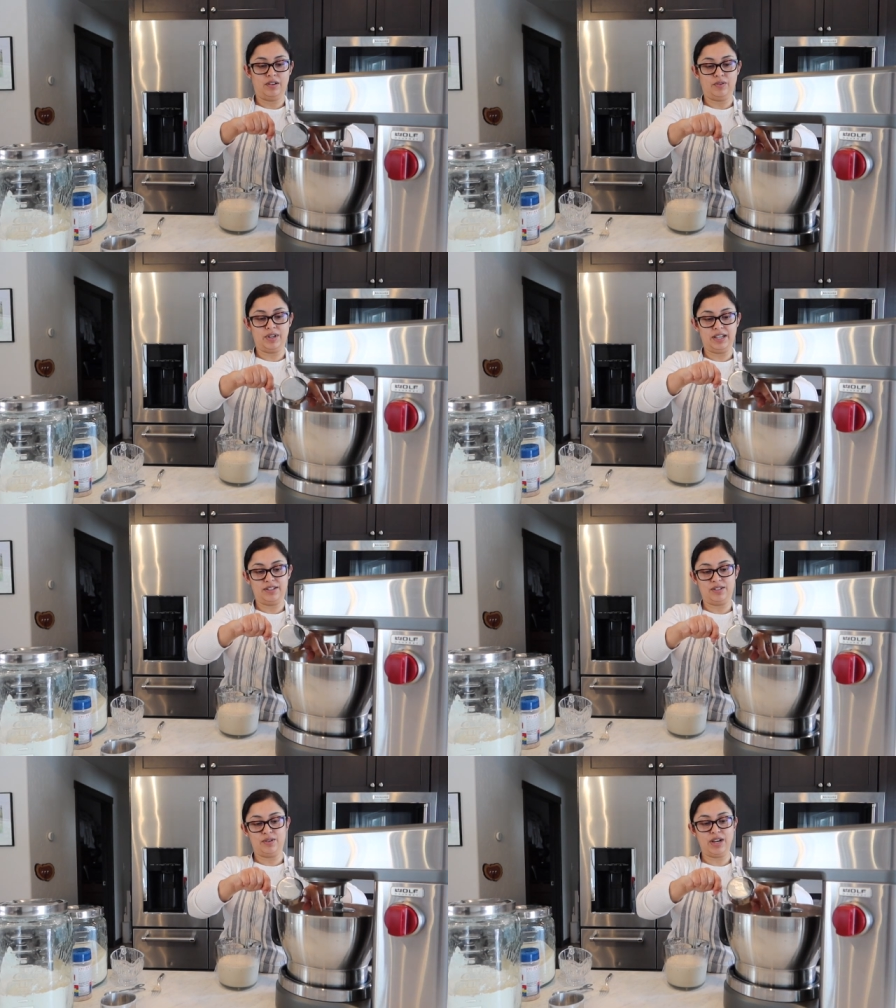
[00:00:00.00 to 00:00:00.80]
Okay,
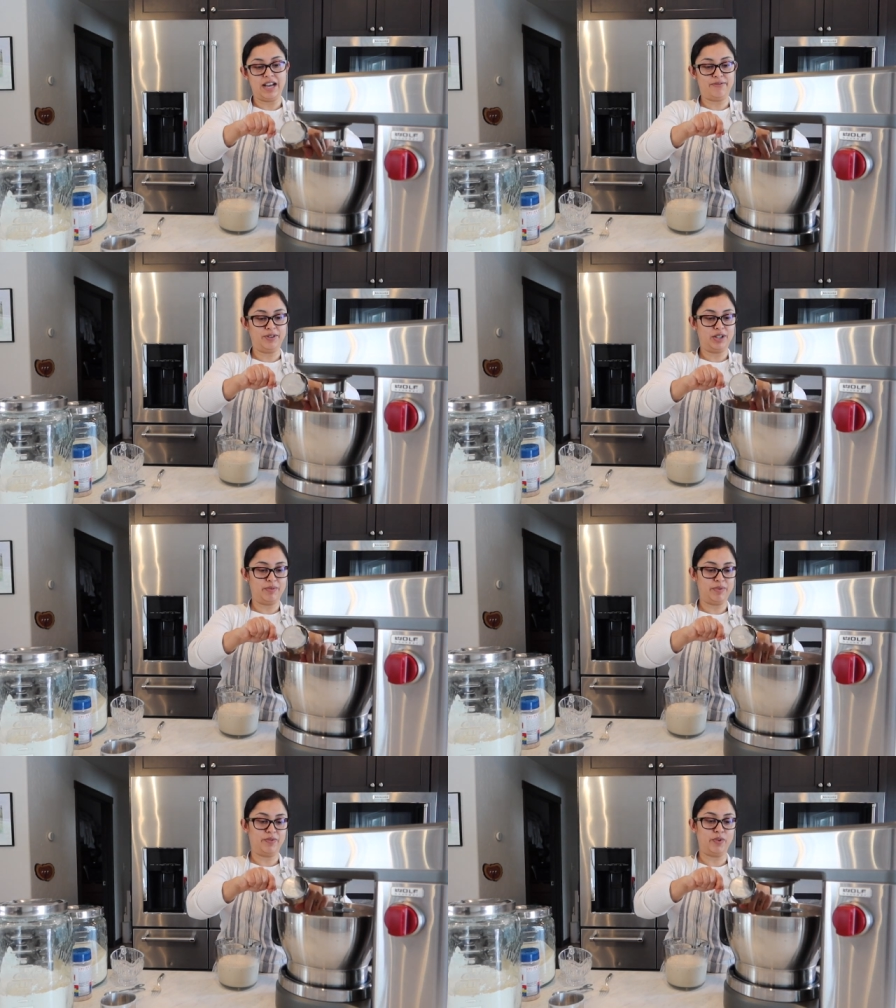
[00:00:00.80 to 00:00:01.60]
so half a
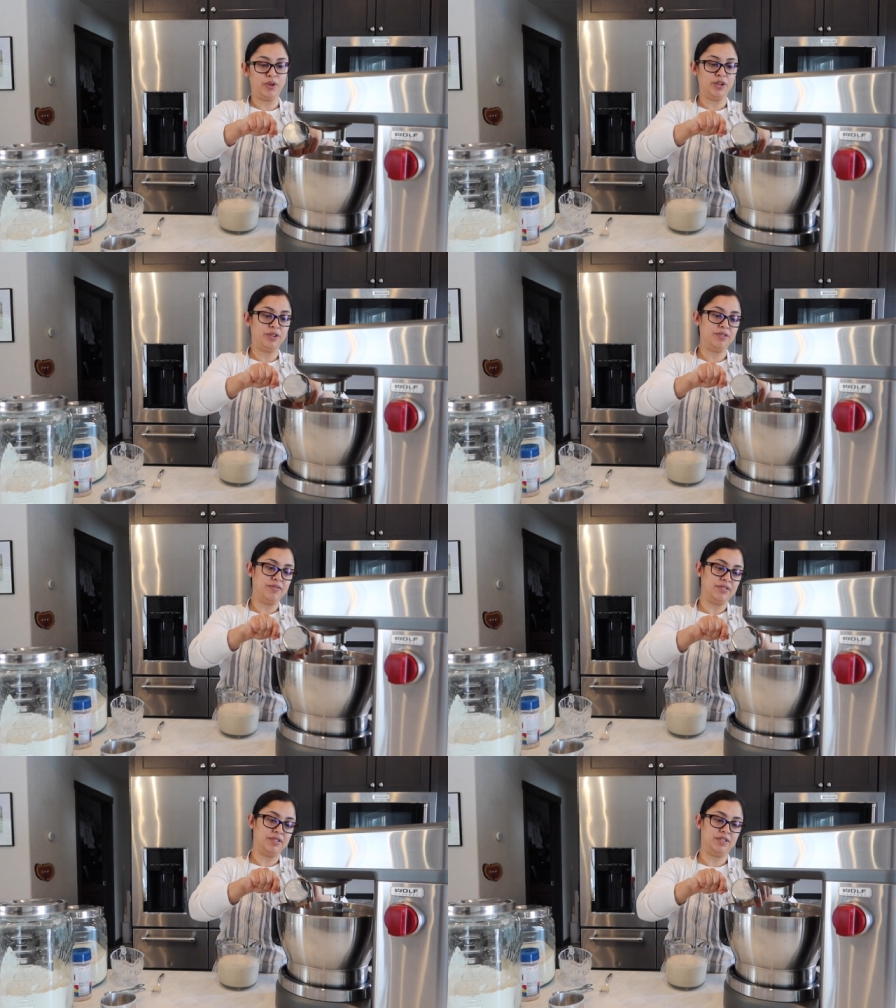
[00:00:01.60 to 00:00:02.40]
cup of oil. I'm